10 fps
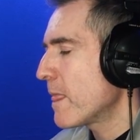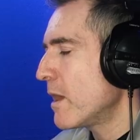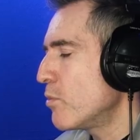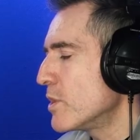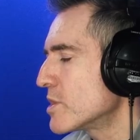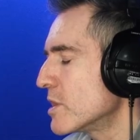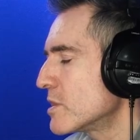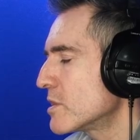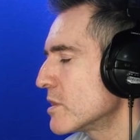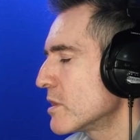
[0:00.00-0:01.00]
a wish
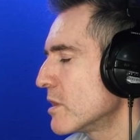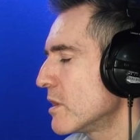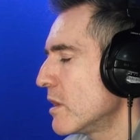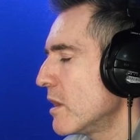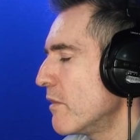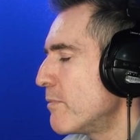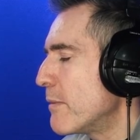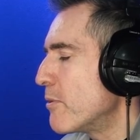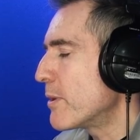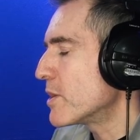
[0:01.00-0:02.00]
list of
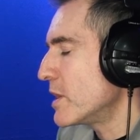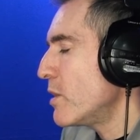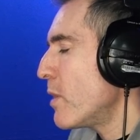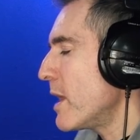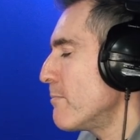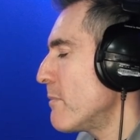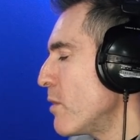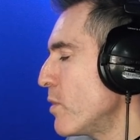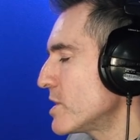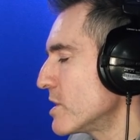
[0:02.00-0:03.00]
people, because in a way, my
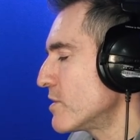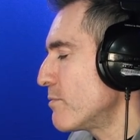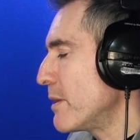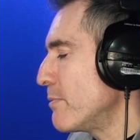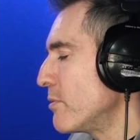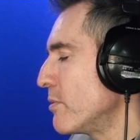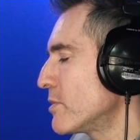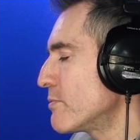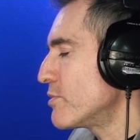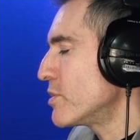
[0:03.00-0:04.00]
wish list of people
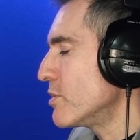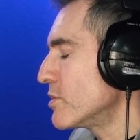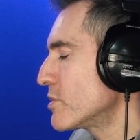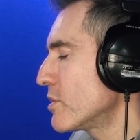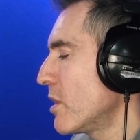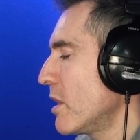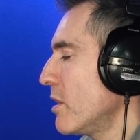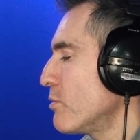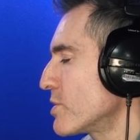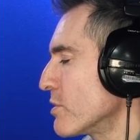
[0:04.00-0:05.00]
to produce
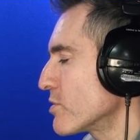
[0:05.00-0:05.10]
was Gil